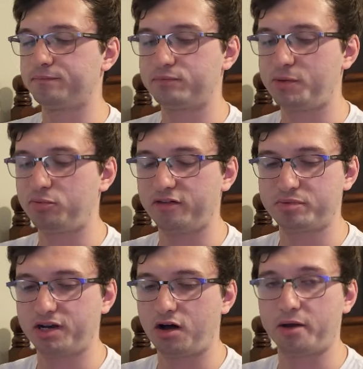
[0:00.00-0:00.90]
people
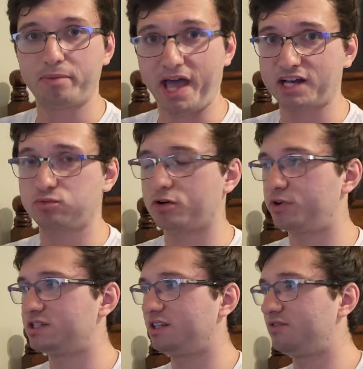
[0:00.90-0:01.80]
have been on Patchwork
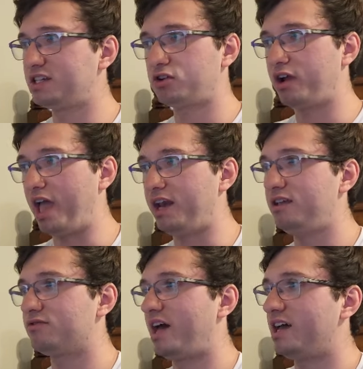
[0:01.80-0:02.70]
recently, if they start
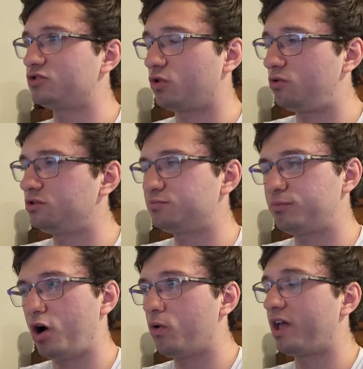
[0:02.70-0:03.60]
any of that, Droll's
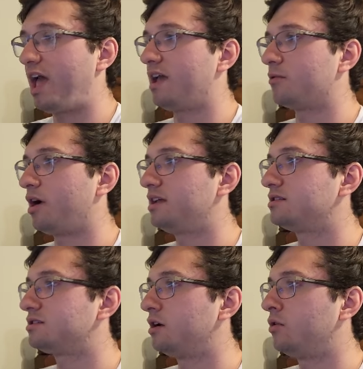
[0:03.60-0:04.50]
okay,
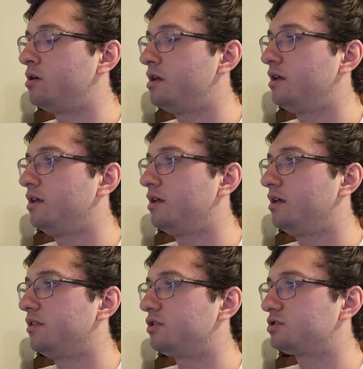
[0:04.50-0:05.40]
right? So
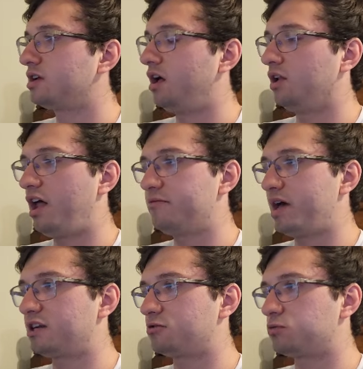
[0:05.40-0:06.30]
there's a lot of
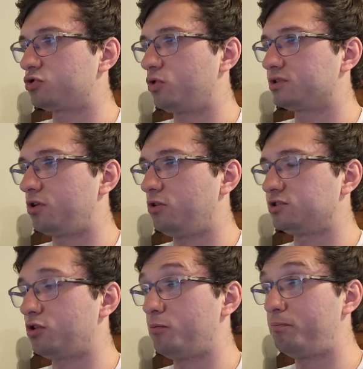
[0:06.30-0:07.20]
matchups where Droll is
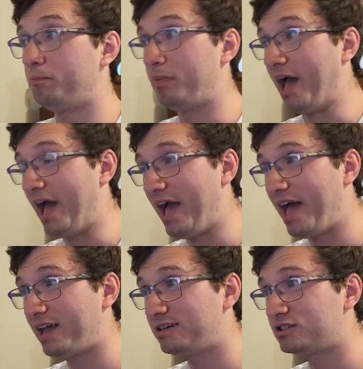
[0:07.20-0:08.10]
also
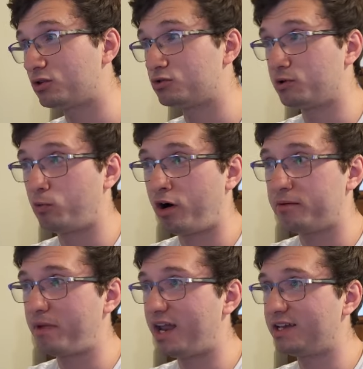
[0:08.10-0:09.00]
bad, so do we want
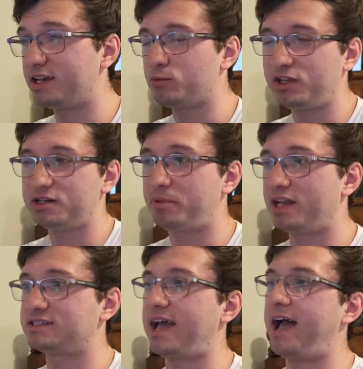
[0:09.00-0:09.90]
to main it? It really
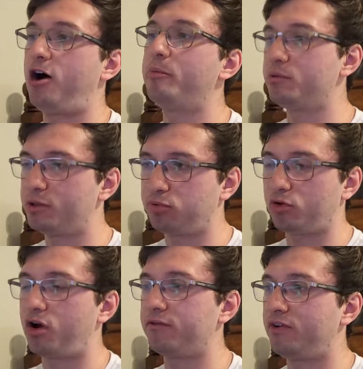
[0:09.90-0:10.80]
depends how many people
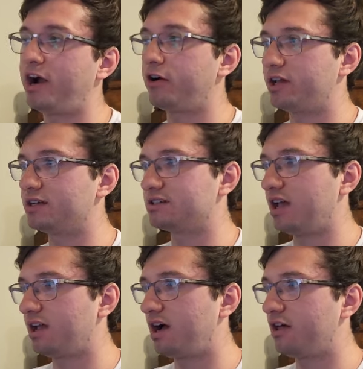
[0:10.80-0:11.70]
are on Fire King
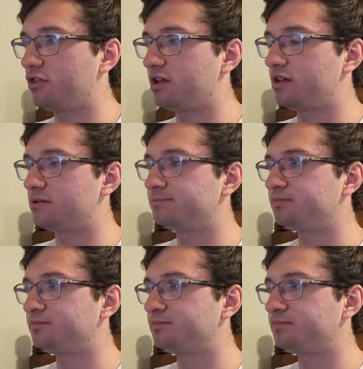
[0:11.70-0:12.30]
Snake Eye, I think.